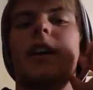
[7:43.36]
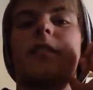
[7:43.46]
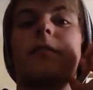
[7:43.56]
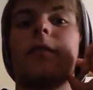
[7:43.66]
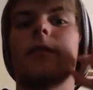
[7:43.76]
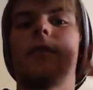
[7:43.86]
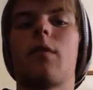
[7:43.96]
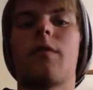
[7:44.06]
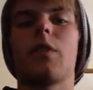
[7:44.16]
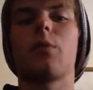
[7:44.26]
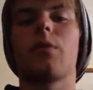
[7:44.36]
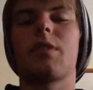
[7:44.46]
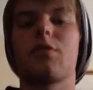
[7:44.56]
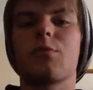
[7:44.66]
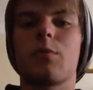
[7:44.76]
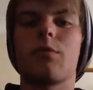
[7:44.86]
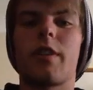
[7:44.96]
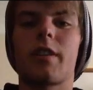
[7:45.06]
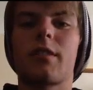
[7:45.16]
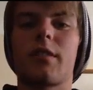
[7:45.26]
and the audience will
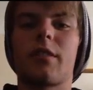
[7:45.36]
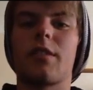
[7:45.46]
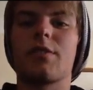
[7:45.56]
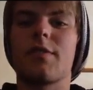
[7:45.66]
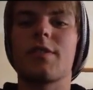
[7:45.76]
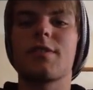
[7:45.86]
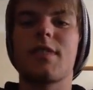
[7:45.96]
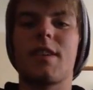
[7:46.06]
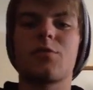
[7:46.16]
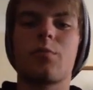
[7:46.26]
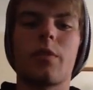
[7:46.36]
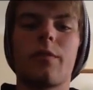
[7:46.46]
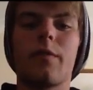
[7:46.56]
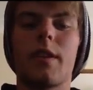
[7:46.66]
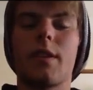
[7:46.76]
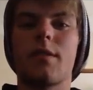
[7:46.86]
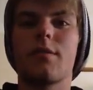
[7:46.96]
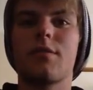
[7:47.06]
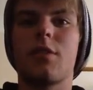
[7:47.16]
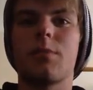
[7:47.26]
recognise this as one of their
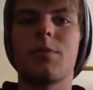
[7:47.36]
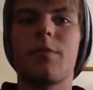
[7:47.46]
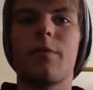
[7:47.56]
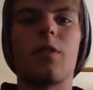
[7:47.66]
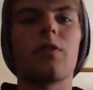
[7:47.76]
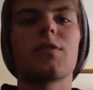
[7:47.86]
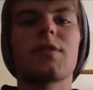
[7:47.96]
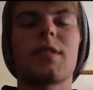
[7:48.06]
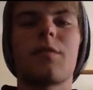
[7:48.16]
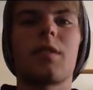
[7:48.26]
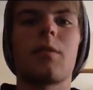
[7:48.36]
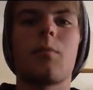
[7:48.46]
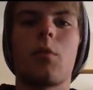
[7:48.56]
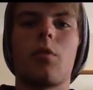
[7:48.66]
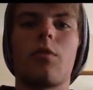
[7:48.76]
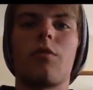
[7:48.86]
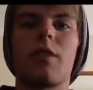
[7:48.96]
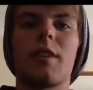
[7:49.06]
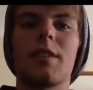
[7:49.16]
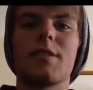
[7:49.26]
types of fonts, giving it more
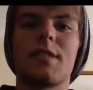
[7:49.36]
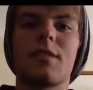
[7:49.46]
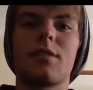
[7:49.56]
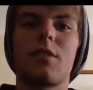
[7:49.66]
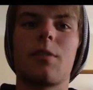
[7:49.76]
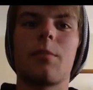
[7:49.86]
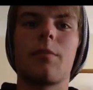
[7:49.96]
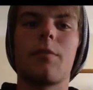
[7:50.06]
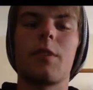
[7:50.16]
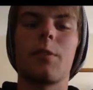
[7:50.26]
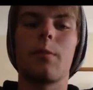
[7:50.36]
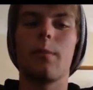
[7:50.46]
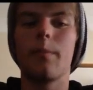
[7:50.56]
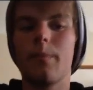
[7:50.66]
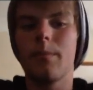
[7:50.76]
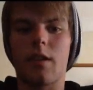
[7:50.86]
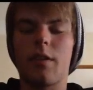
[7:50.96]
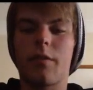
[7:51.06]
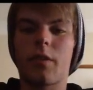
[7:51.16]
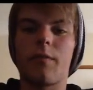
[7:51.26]
realistic type of view.
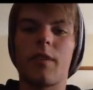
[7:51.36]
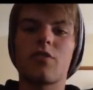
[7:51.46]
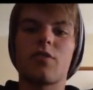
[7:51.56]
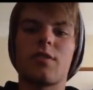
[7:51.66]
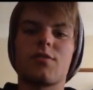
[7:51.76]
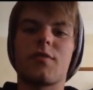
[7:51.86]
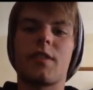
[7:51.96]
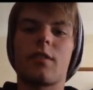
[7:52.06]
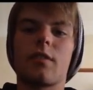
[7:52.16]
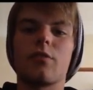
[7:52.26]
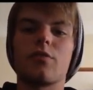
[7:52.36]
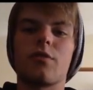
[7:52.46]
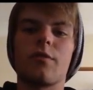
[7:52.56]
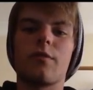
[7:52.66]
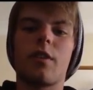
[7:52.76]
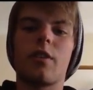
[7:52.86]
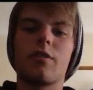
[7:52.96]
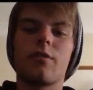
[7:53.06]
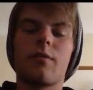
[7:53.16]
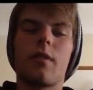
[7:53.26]
Another convention is the inclusion of
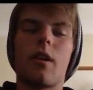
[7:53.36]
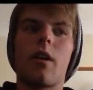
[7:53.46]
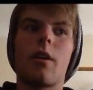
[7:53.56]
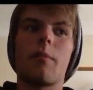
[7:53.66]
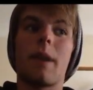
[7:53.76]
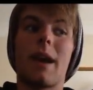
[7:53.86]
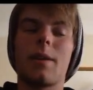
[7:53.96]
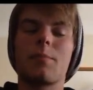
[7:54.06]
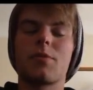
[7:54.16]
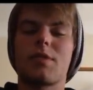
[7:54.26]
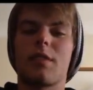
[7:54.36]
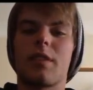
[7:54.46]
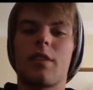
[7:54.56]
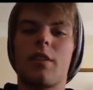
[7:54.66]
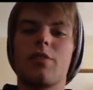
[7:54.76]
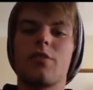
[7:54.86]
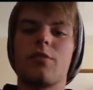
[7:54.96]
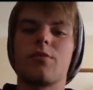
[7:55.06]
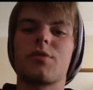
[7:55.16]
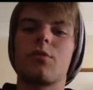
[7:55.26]
apps like
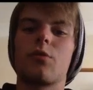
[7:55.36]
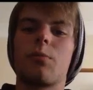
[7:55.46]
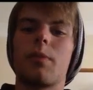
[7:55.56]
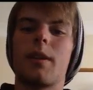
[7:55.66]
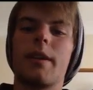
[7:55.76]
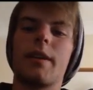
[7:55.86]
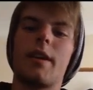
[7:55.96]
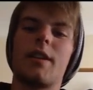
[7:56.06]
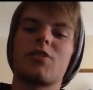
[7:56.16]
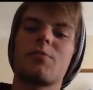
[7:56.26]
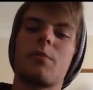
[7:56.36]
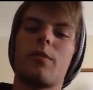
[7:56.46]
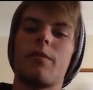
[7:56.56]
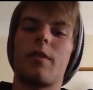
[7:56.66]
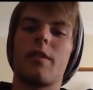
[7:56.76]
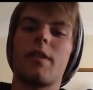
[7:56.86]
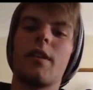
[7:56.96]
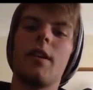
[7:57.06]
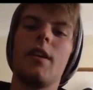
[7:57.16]
iTunes, Google Play and Spotify,